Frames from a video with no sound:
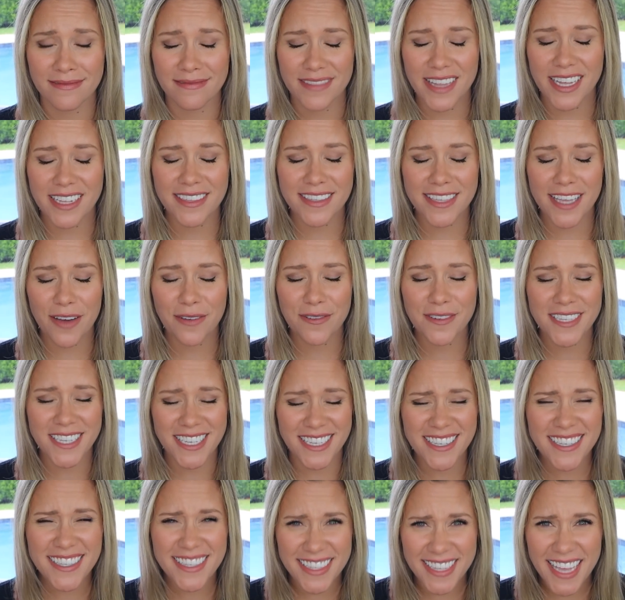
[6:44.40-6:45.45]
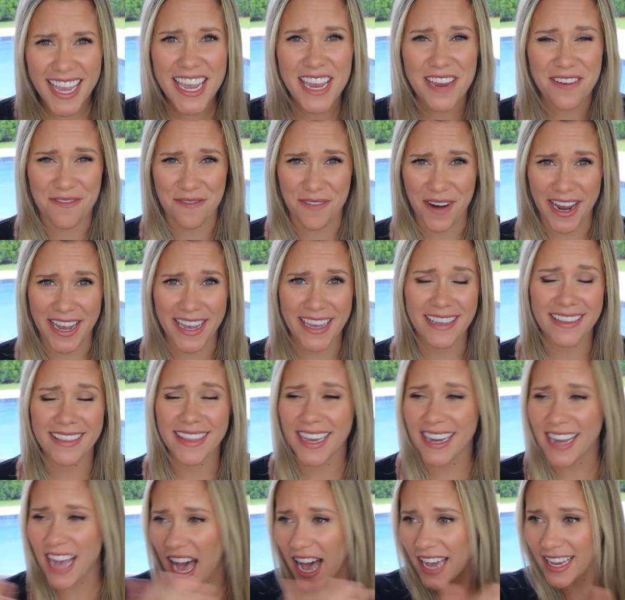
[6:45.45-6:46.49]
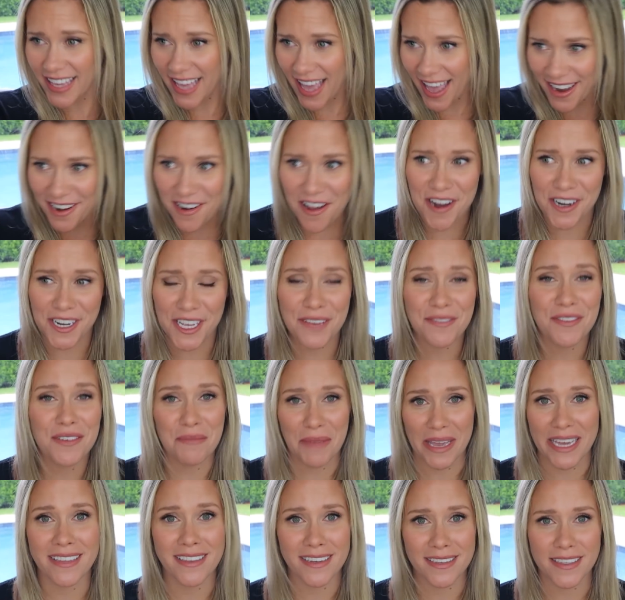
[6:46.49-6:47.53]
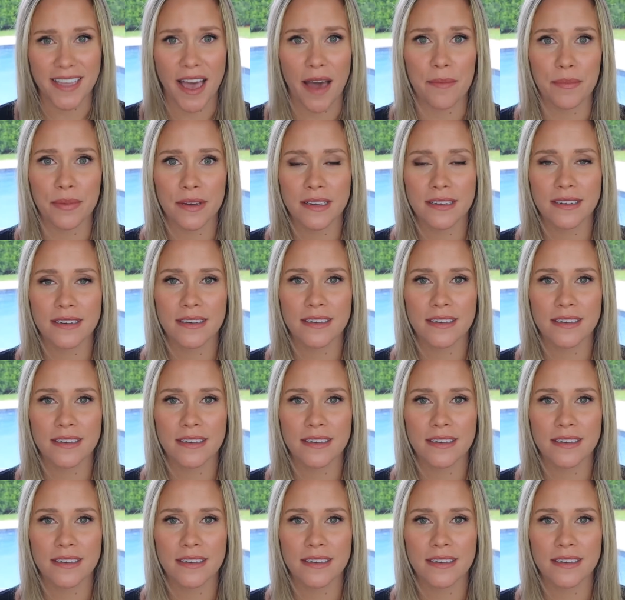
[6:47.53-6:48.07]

That sounds insane, right? Like I cannot even make this up.